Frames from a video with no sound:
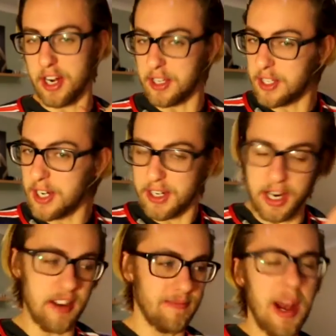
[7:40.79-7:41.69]
I did
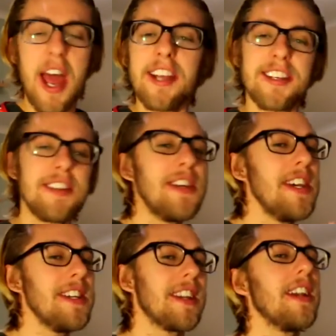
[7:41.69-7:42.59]
kind of plan to
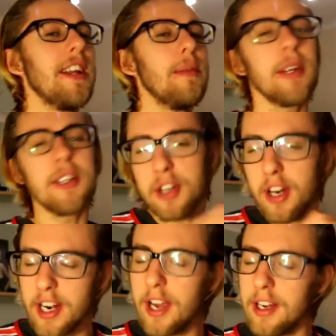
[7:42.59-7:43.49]
tease it a little bit,
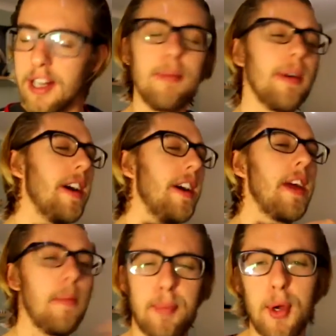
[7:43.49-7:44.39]
draw it out a little bit, and
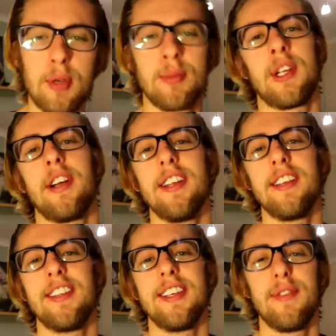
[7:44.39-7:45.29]
then boom, start
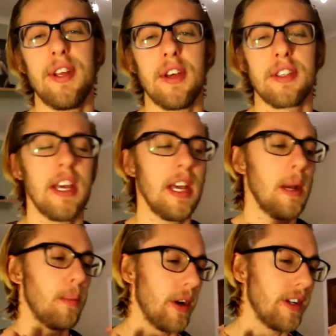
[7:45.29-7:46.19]
into these
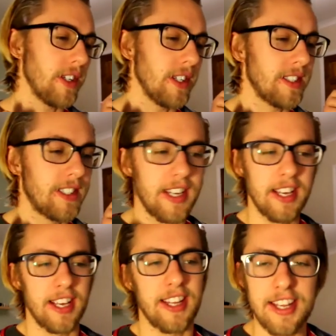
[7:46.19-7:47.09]
videos. But just,
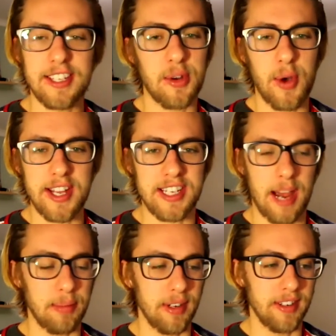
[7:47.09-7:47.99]
this is the way it's
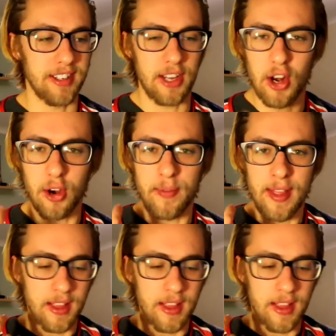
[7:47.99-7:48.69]
happened, you know.